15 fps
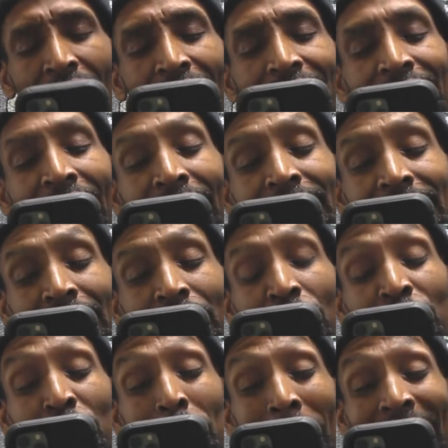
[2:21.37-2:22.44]
A nation
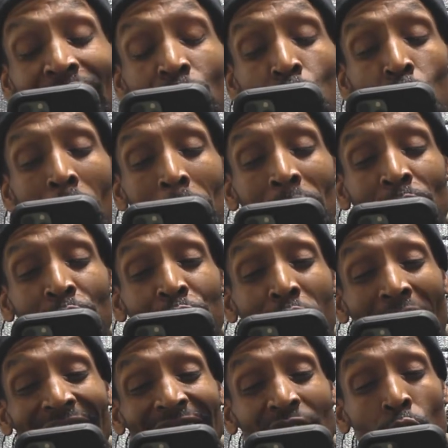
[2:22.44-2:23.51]
of men and women
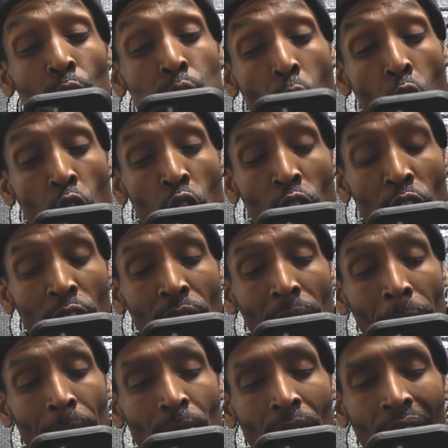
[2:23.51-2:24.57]
fighting a war,
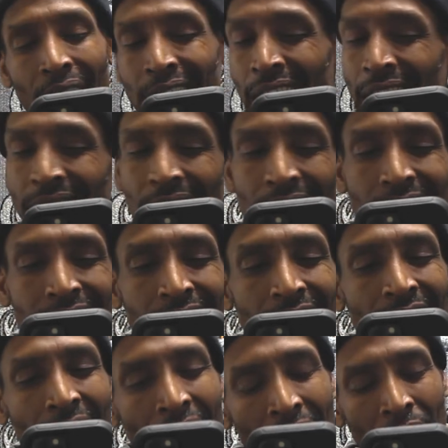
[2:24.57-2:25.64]
and they can't see
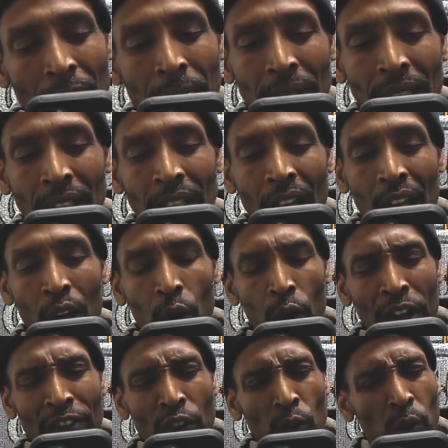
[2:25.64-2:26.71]
the enemy or
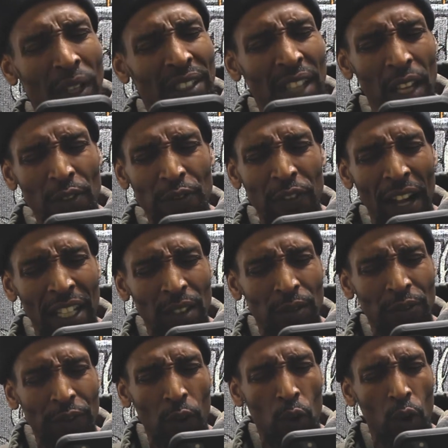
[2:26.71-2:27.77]
even what they fighting
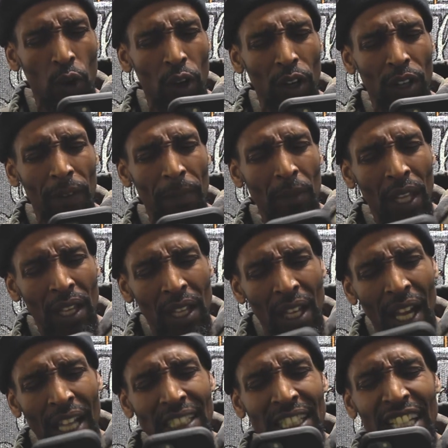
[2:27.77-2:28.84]
for.
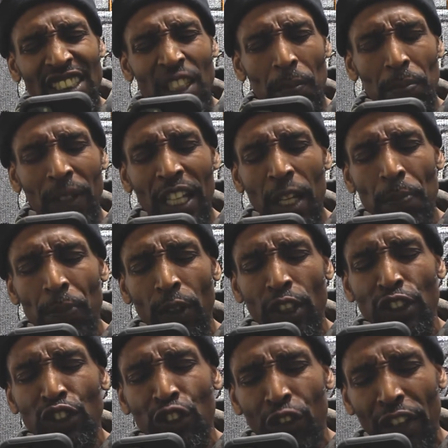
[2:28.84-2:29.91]
Allegedly
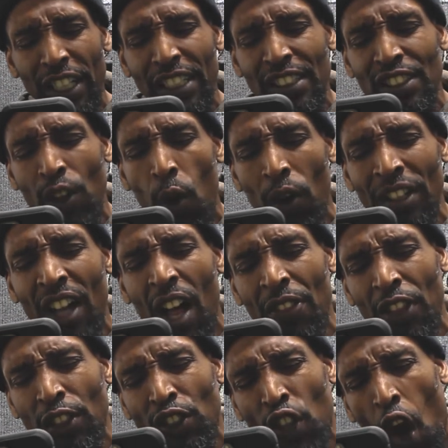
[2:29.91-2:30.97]
pulling triggers on
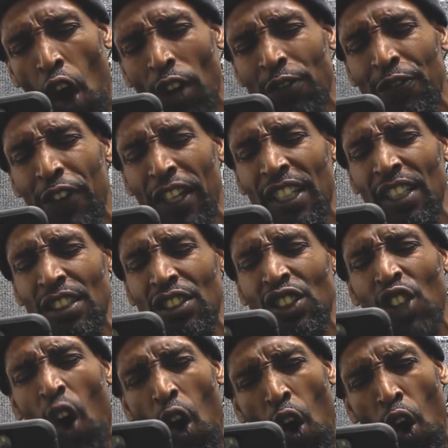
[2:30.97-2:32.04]
other dark figures
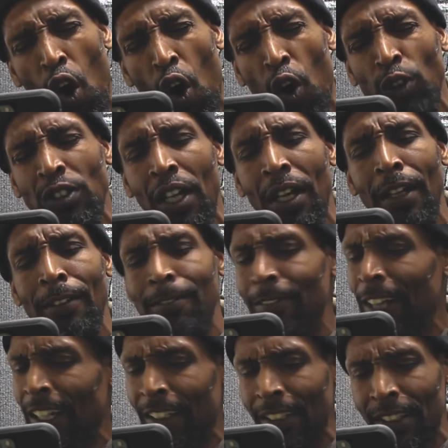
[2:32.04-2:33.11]
called
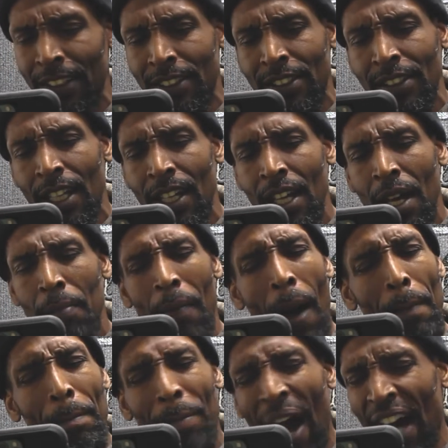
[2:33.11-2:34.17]
niggas. My
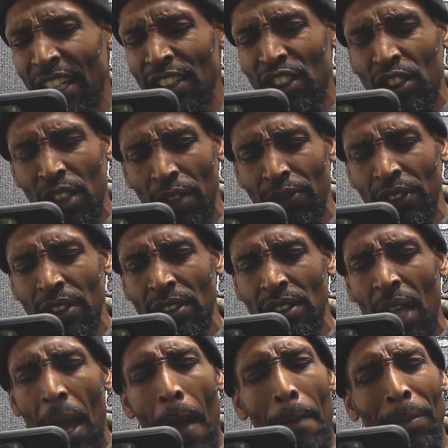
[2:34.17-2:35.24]
body shivers.
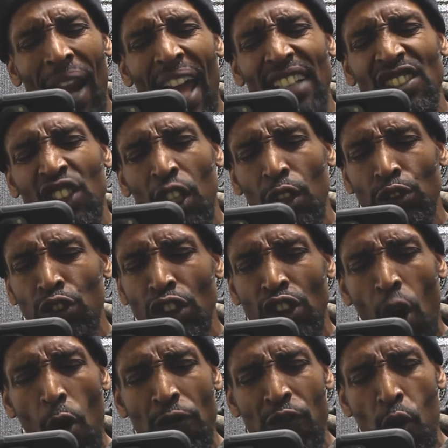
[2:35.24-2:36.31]
Black children
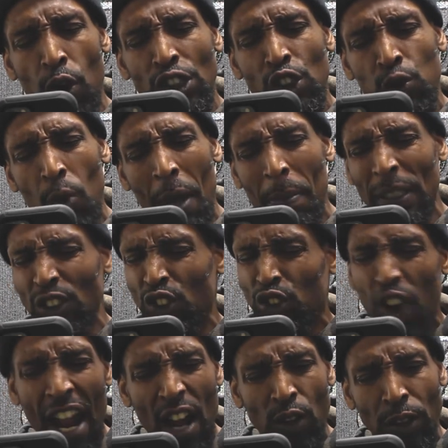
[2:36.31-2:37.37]
go for a swim and
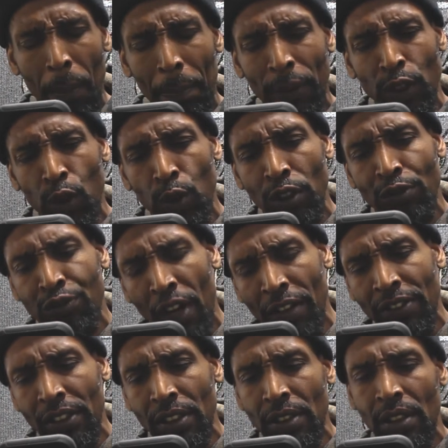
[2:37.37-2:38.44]
drown in polluted
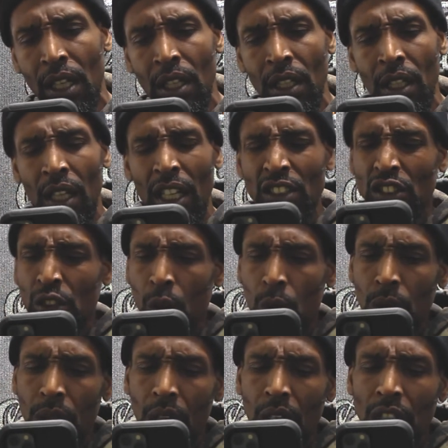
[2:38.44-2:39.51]
rivers. It's
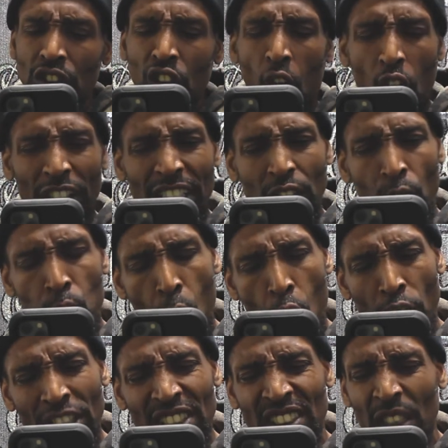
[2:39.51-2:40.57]
so dark in the
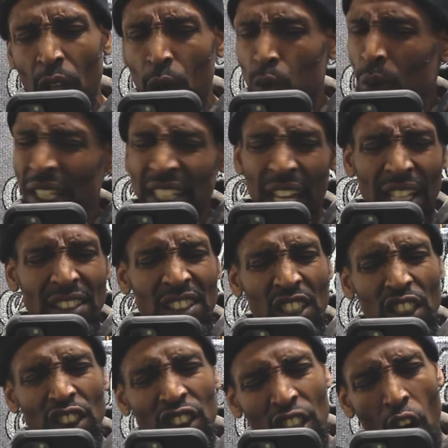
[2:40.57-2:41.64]
waters, we can't see
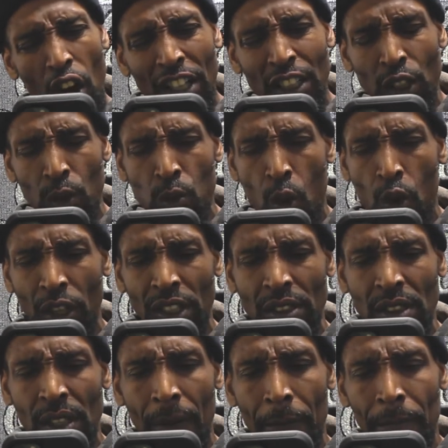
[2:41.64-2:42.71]
the shark in the
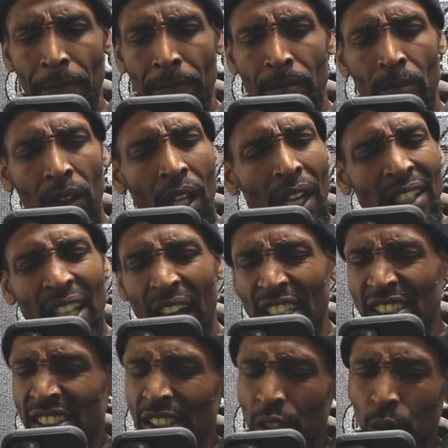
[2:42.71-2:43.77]
waters. And not a
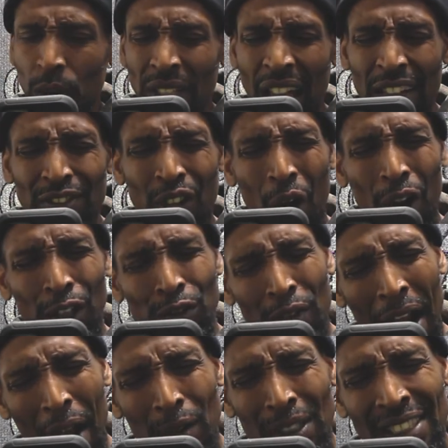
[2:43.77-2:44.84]
single lifeguard
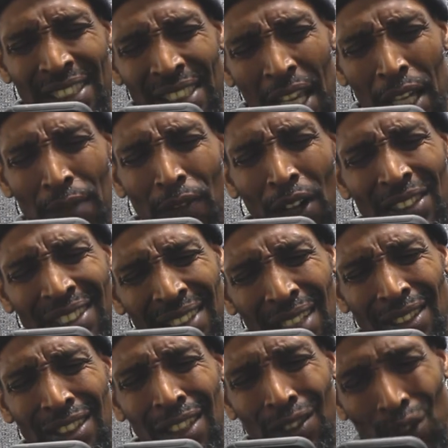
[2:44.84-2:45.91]
around to save our
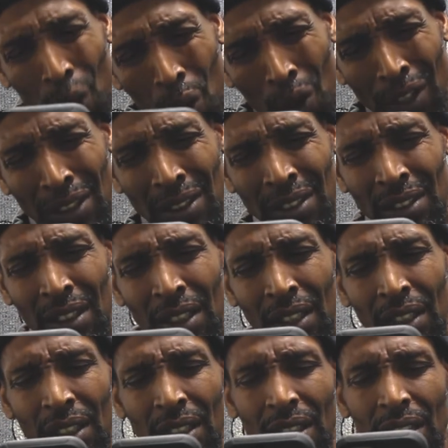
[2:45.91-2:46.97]
sons and daughters.
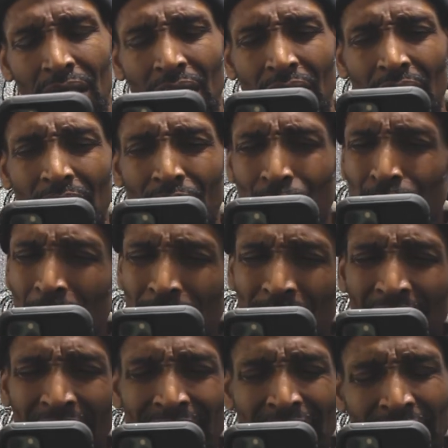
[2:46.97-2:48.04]
The river
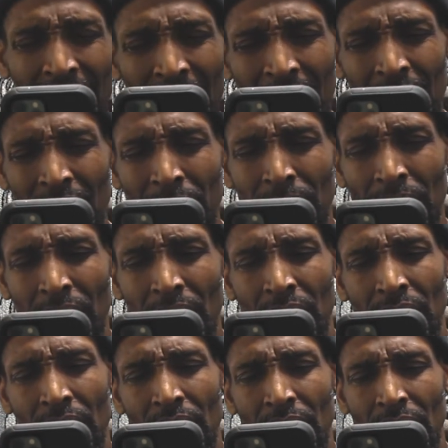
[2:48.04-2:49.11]
has a name.
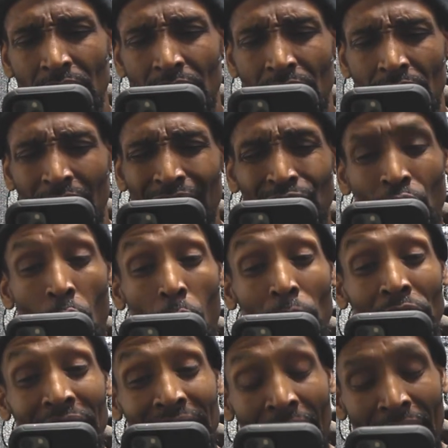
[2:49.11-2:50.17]
It's
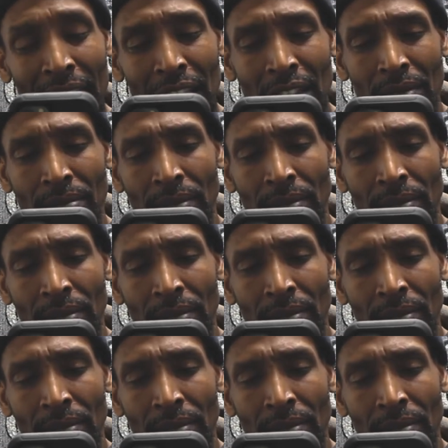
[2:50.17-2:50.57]
called the game.